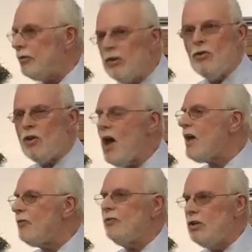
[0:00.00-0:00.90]
You
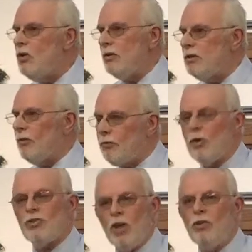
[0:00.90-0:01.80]
gotta, you, the
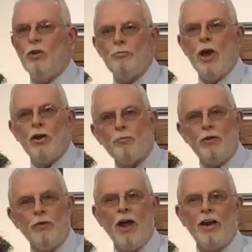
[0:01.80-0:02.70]
first thing you better be
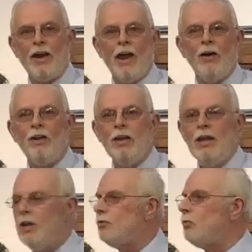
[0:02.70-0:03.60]
finding out
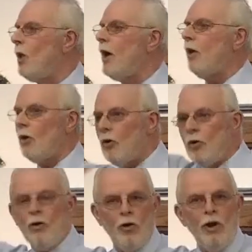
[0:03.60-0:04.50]
is where,
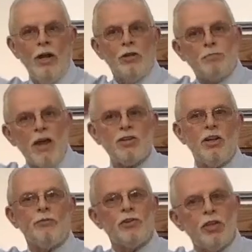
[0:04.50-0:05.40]
especially
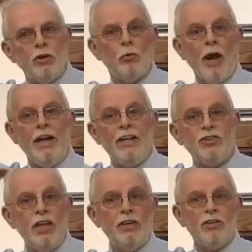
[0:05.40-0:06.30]
if it's in the rainy
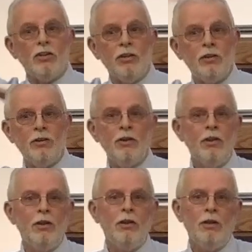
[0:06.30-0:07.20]
season,
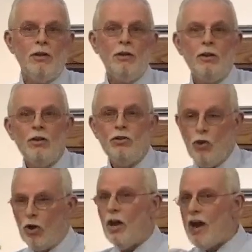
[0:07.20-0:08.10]

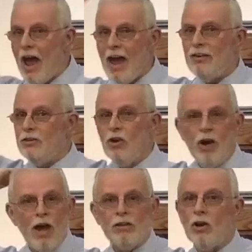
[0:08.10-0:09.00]
you're gonna, you're
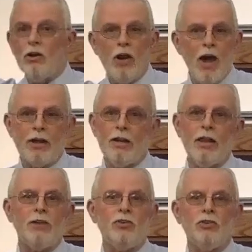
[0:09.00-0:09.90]
not, they're not gonna
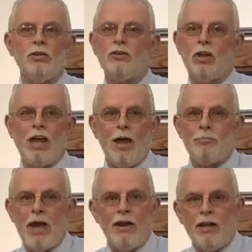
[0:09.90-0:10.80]
let you to
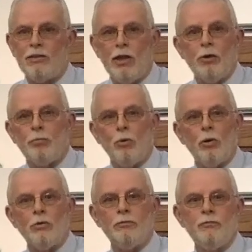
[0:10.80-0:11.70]
camp out at the
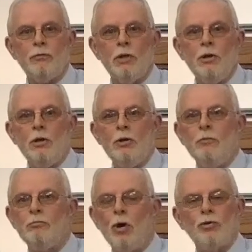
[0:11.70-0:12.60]
airport.
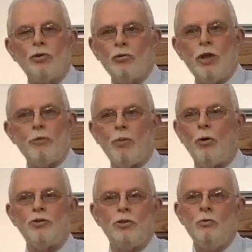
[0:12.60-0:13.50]
Most of those
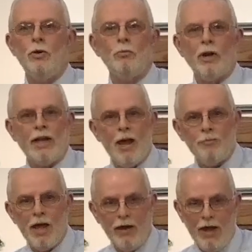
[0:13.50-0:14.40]
airports you wouldn't want to
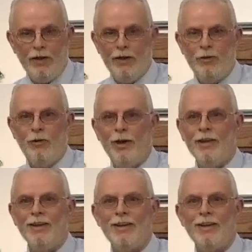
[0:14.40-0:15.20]
camp out at anyway.